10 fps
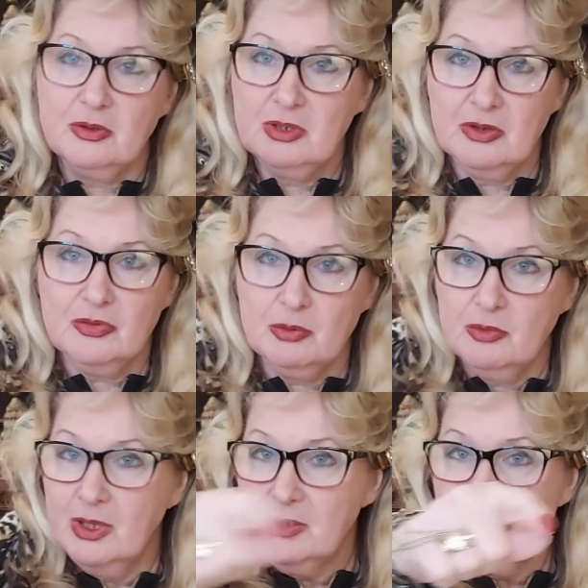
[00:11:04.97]
going from
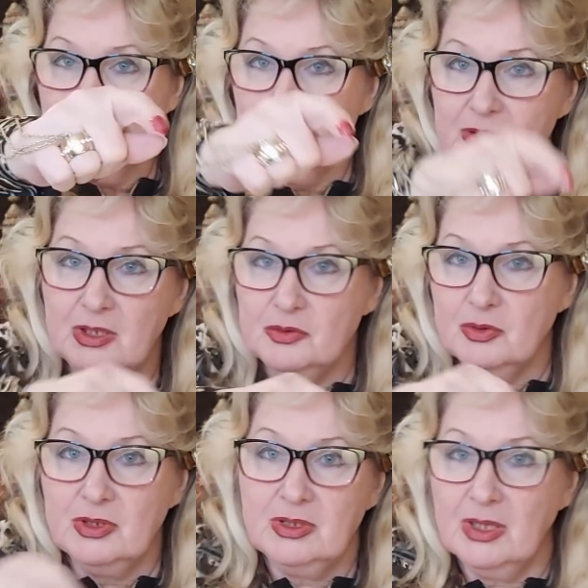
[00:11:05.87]
one corner
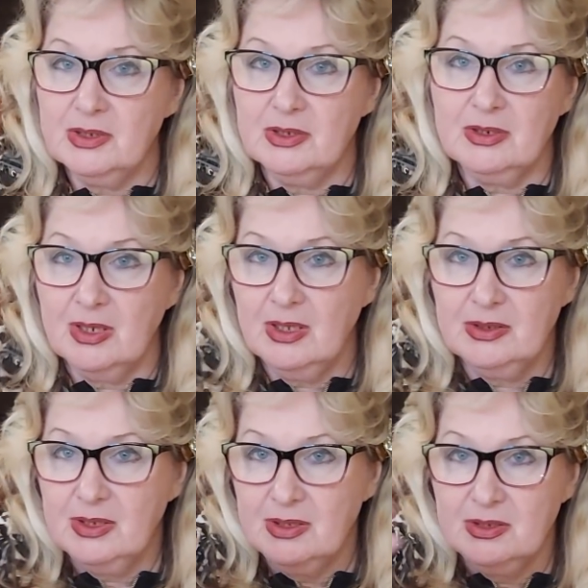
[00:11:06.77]
to another,
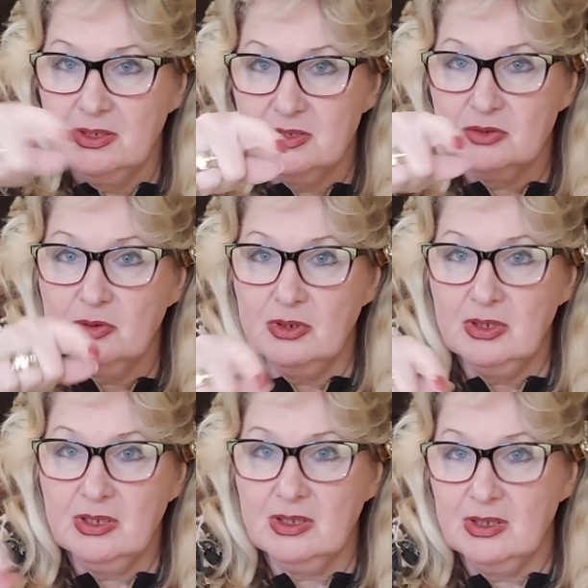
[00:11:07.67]
and then it's
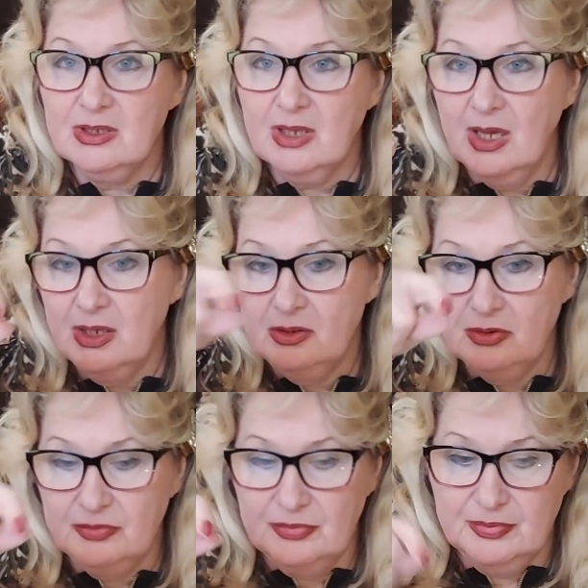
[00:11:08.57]
going in kind
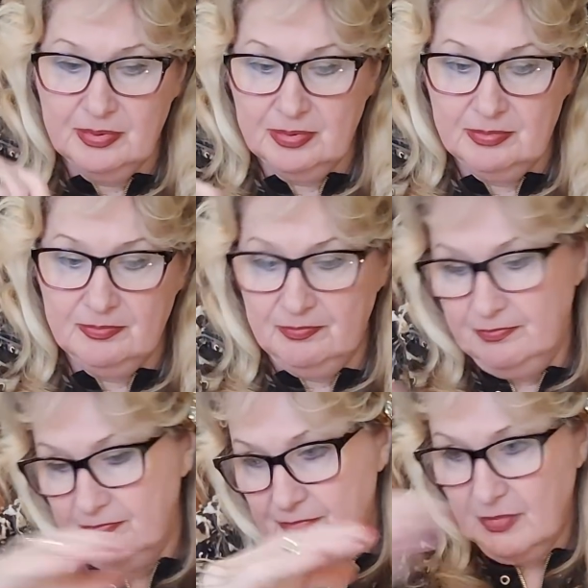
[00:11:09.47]
of
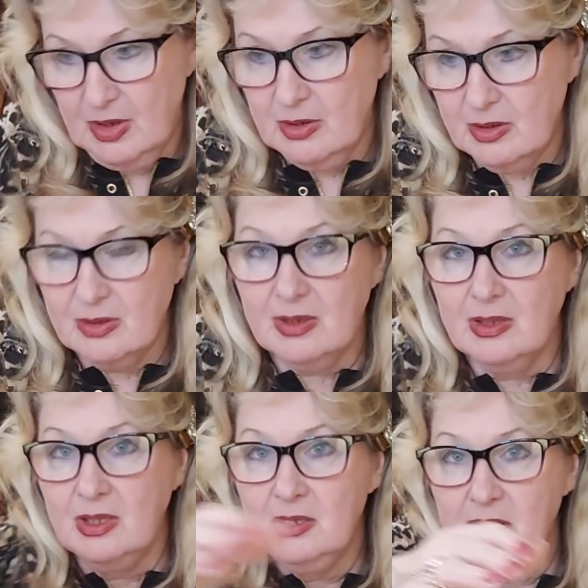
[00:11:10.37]

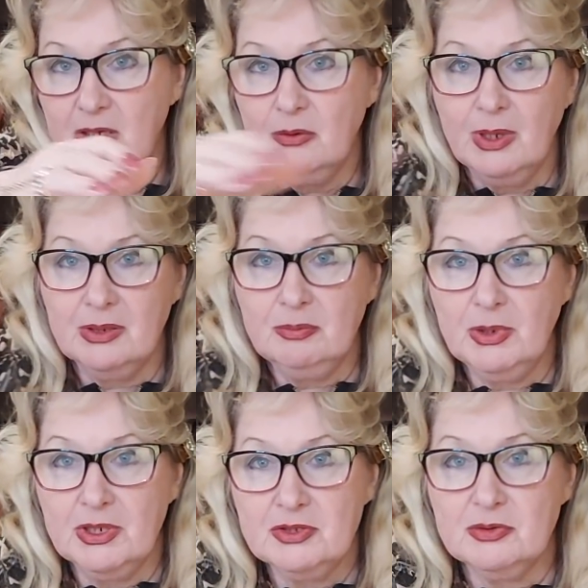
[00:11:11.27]
hitting one
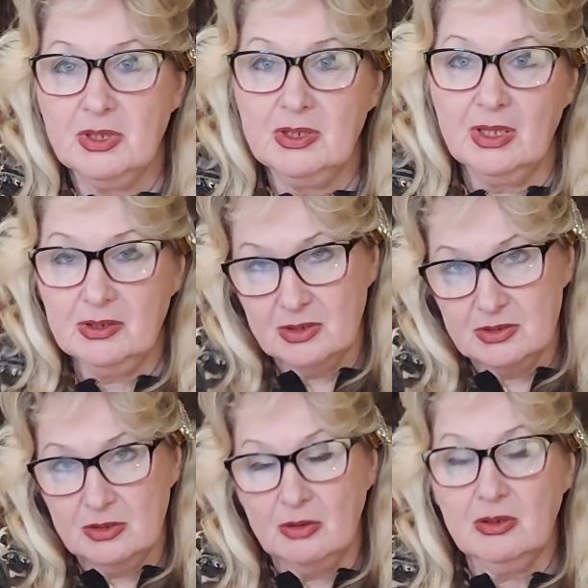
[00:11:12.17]
place to another
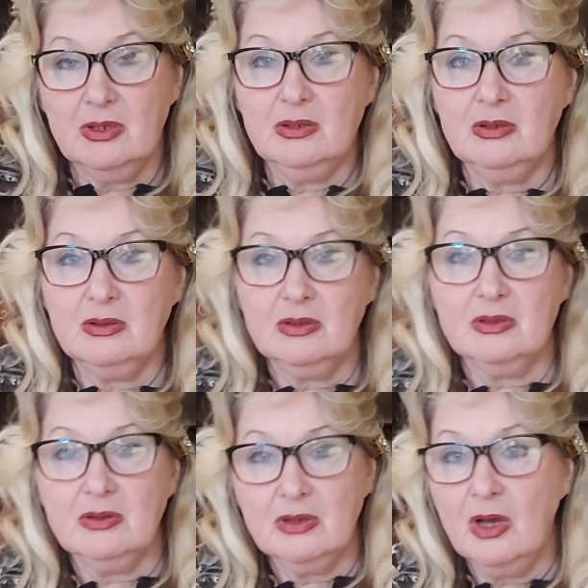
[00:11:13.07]
as long
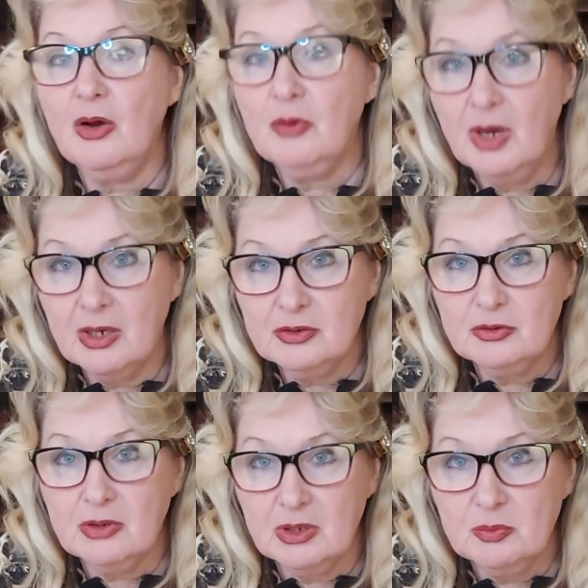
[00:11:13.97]
how hard
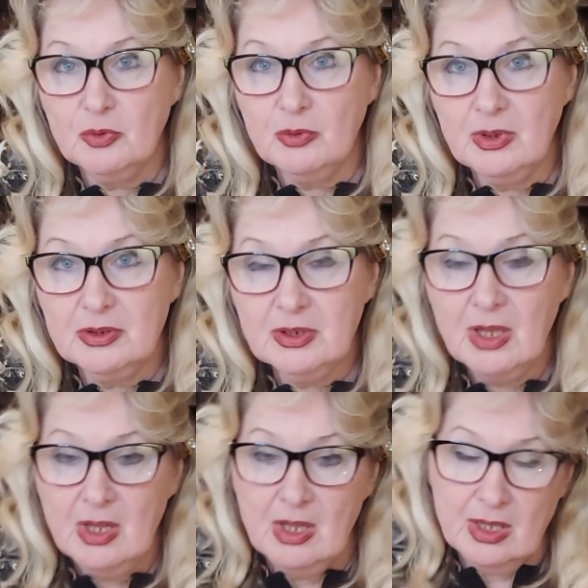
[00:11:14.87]
you can pull it,
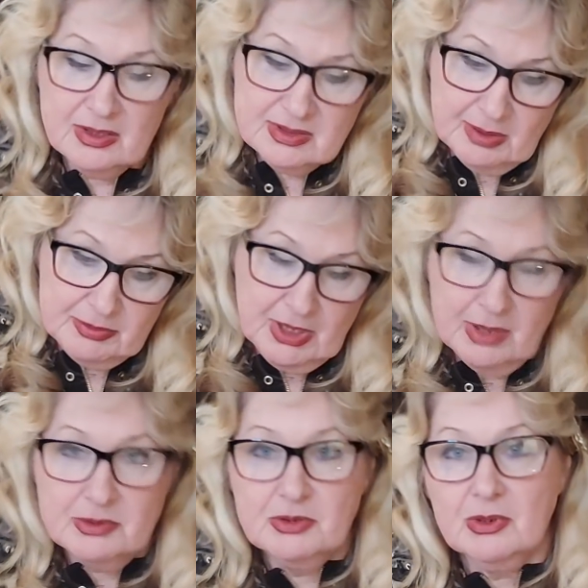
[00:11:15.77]
and
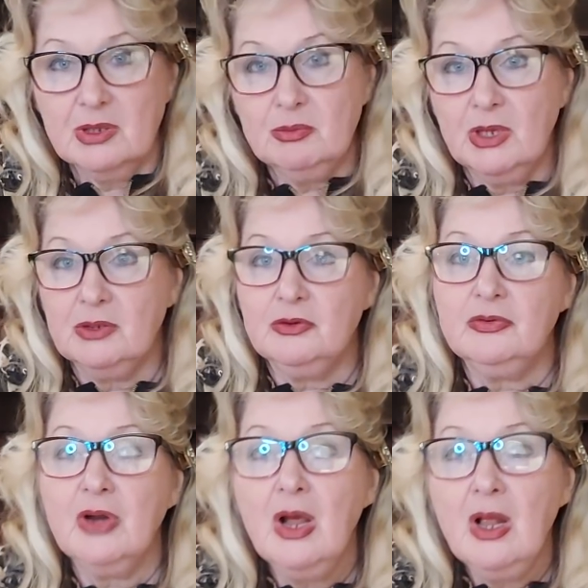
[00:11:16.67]
sometimes you can maneuver